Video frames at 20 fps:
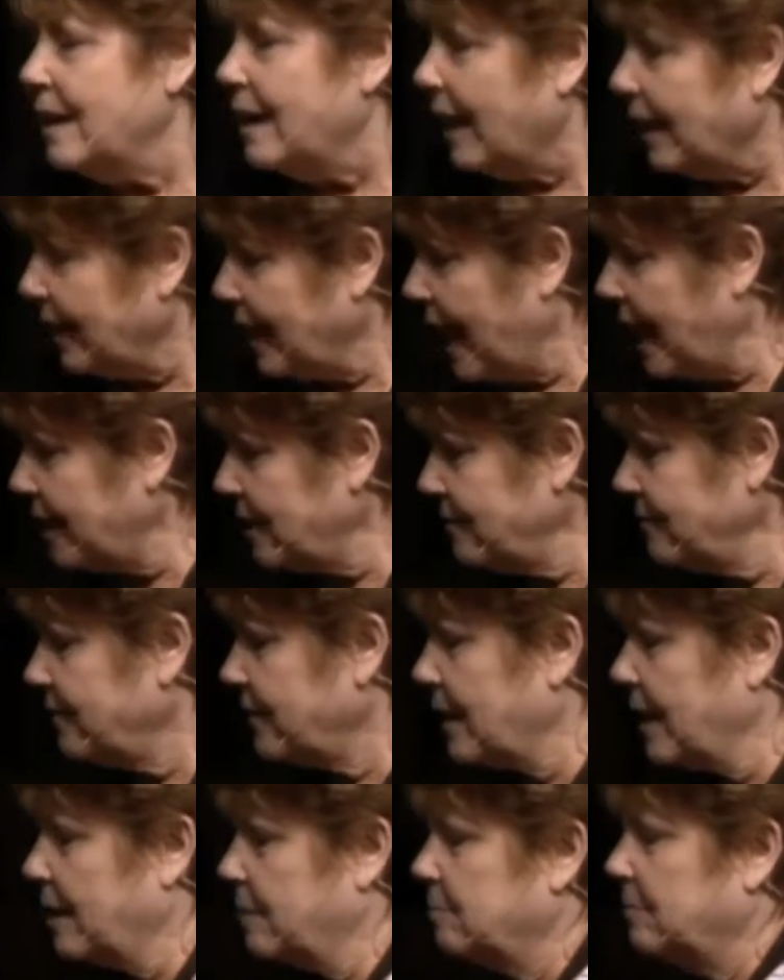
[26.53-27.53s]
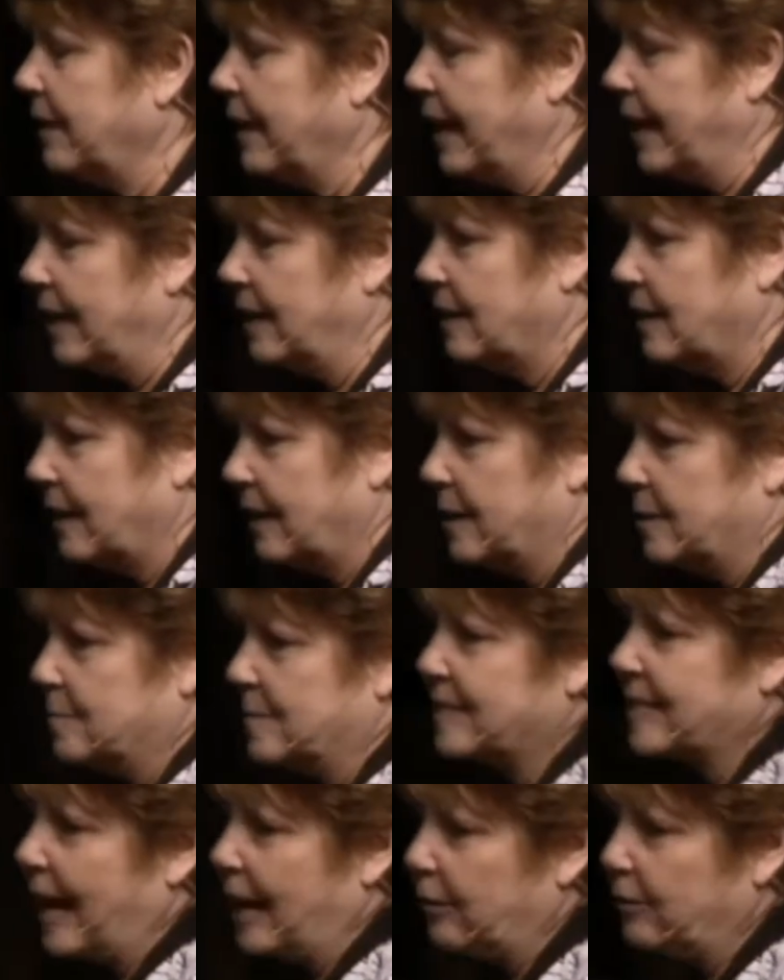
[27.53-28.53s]
A lot of them, like
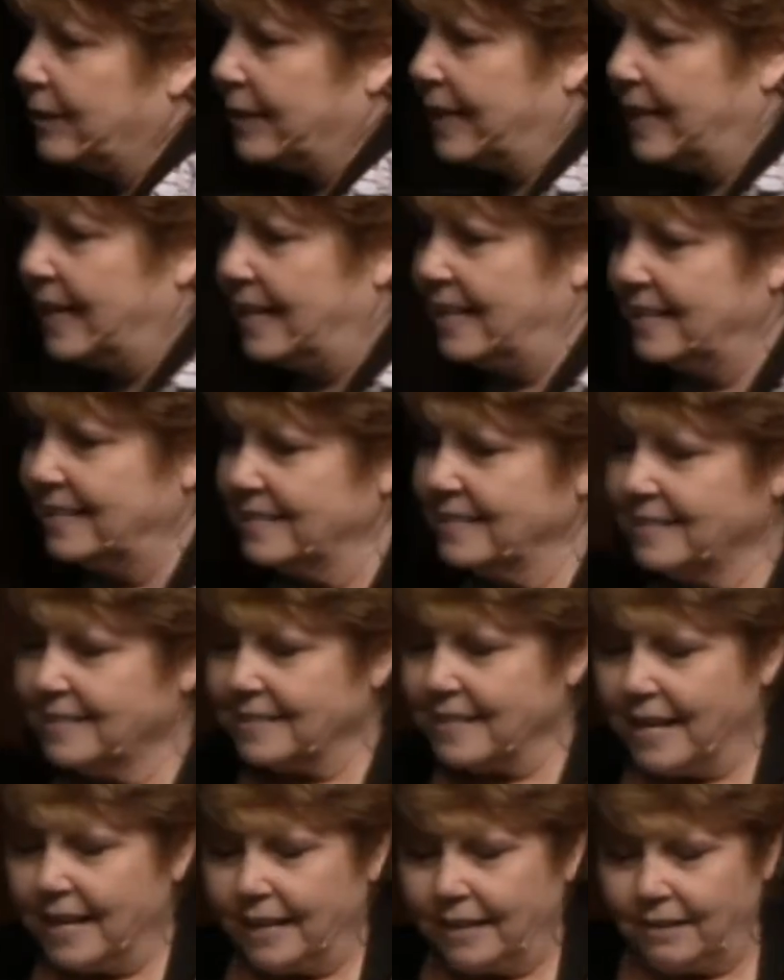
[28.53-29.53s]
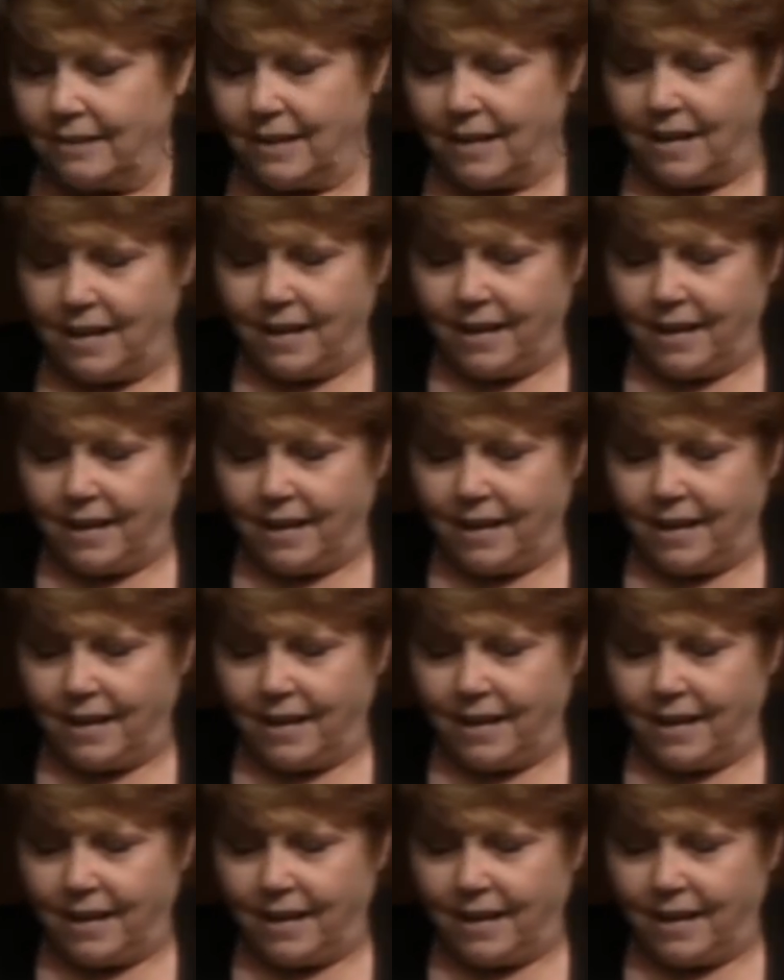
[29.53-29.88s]
Socrates and